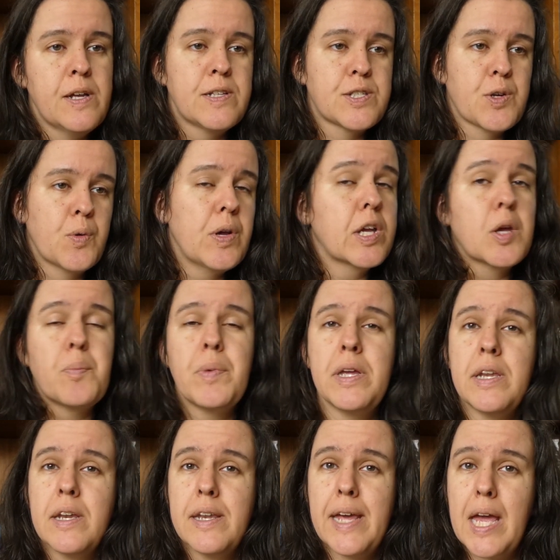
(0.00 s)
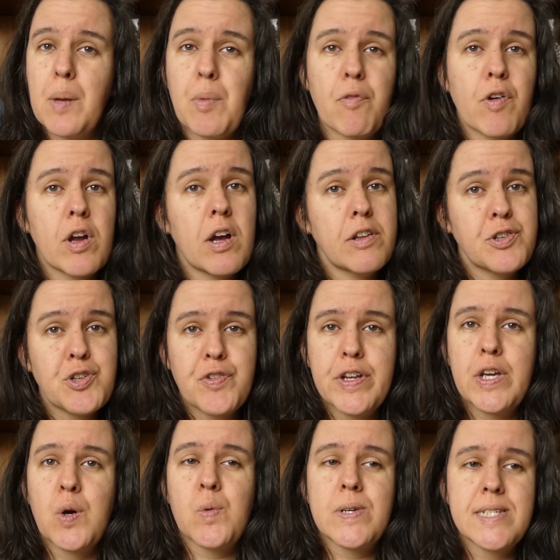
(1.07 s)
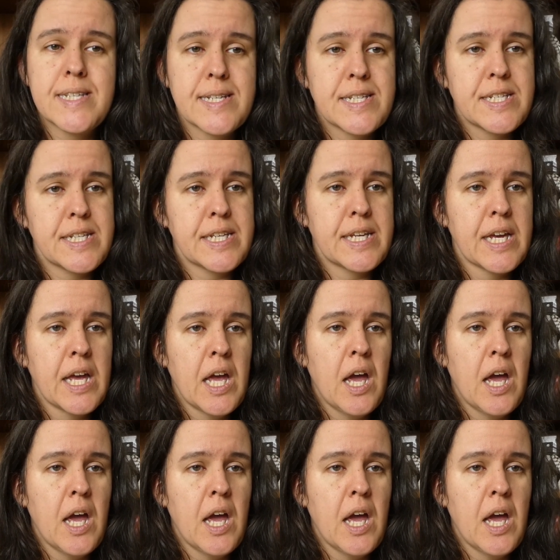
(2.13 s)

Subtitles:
So it could be the name of a country or a city,